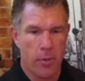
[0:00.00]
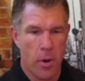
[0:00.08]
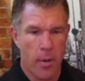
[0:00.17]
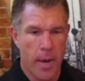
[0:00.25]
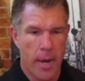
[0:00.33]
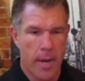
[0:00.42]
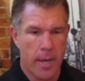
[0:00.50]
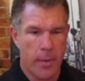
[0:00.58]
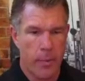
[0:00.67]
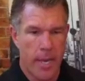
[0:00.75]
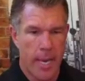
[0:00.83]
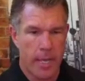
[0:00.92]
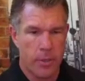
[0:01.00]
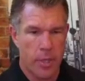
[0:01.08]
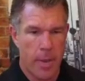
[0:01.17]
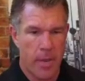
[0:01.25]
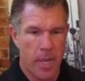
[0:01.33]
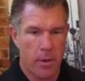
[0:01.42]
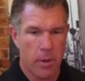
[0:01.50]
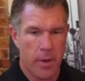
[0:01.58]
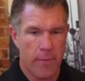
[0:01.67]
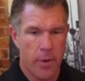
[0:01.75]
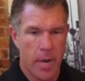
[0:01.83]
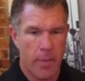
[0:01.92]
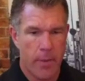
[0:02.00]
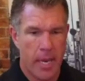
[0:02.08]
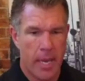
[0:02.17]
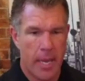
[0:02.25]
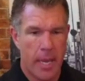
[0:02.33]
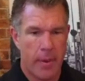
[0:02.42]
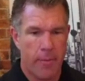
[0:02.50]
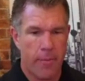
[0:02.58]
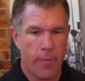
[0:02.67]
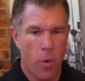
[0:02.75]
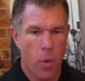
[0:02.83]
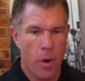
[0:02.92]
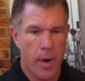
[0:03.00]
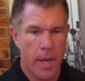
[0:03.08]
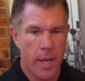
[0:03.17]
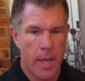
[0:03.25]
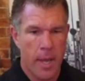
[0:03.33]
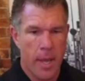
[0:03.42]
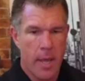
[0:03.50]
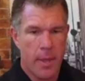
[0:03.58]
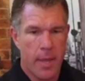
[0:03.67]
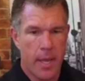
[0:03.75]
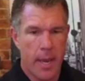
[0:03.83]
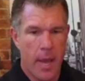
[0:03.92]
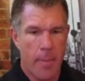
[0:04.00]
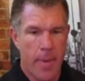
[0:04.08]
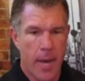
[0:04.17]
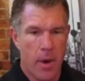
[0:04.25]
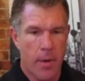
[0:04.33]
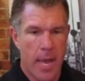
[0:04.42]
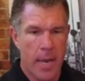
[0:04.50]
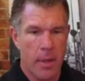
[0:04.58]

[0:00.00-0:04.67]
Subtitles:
So we got Gemma here looking for anybody in Florida that can help out.